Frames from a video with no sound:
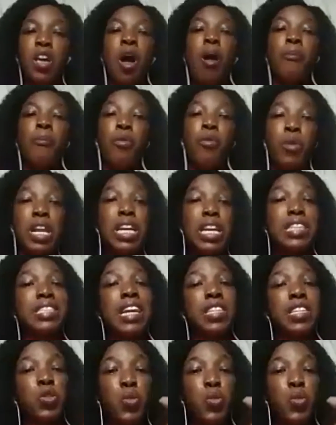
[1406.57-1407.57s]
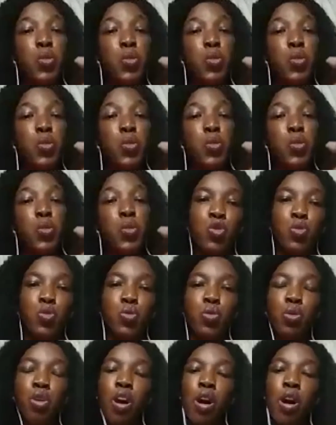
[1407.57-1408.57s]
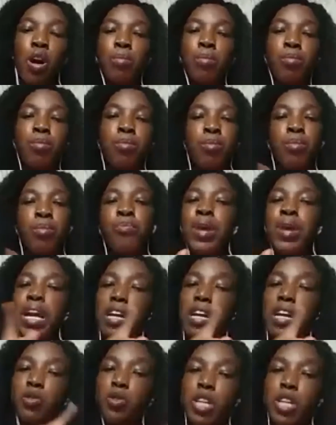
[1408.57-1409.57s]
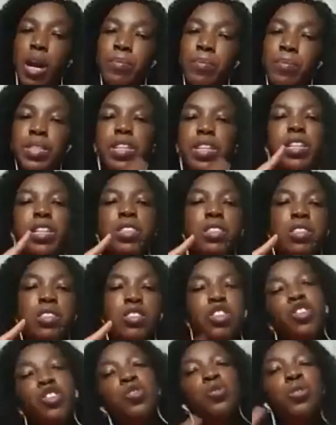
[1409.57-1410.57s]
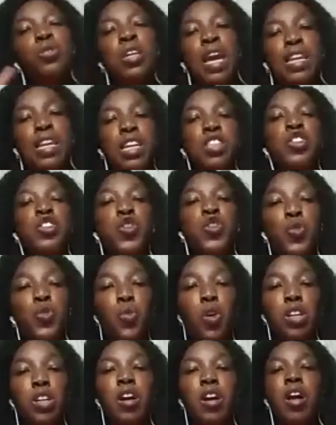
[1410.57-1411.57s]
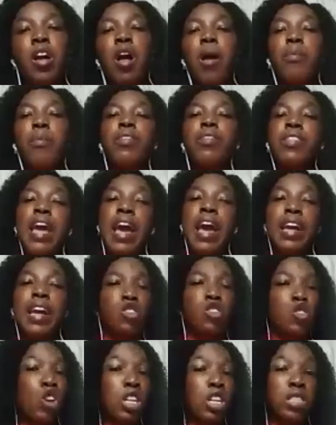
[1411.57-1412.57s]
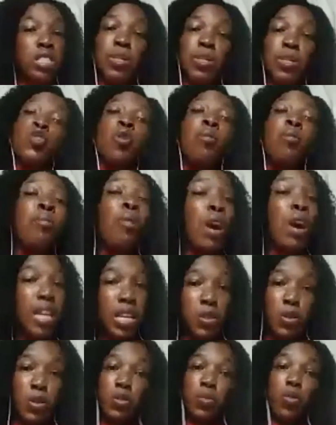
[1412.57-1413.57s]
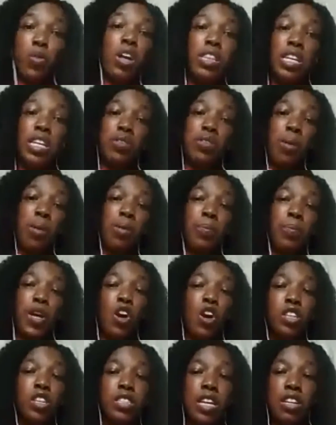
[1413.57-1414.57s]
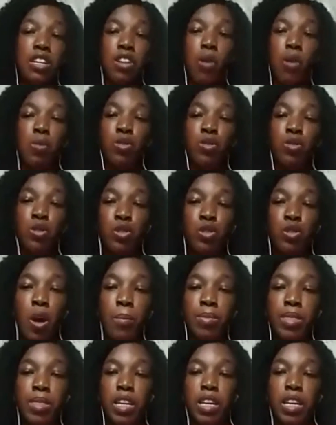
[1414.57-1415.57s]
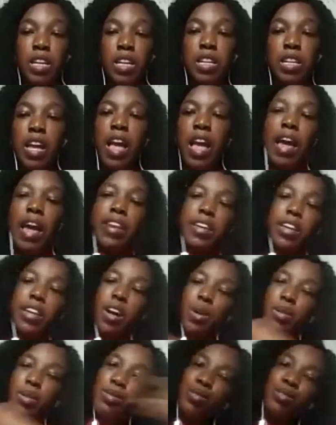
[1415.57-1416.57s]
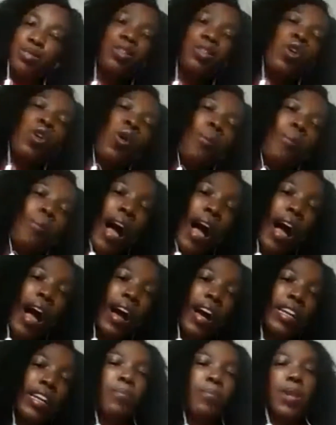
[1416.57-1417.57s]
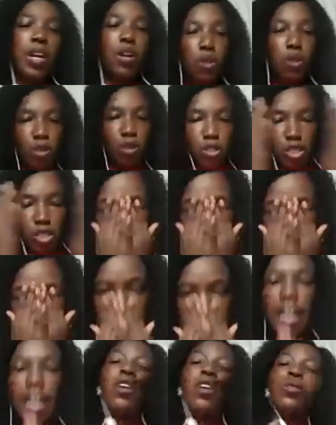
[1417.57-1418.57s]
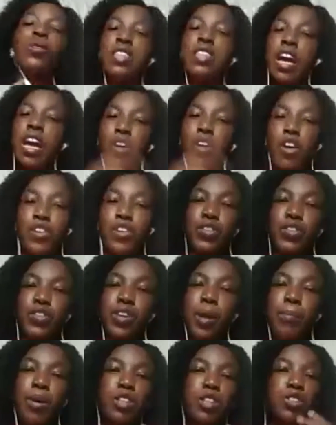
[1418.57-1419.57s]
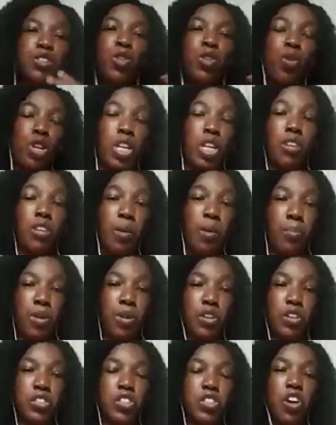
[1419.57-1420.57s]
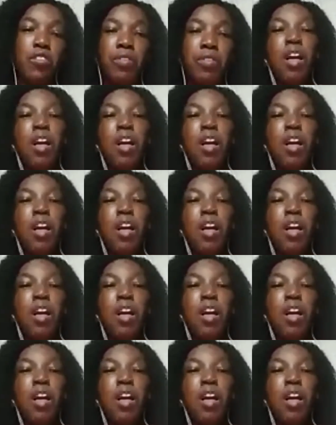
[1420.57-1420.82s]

But really, it takes 21 days to break an old habit and, get a new one. But then, trust me, it took more than 21 days for me, because, I would do something and then I would go back and I'm like, oh, geez, and I'll start all over. But don't give up on yourself.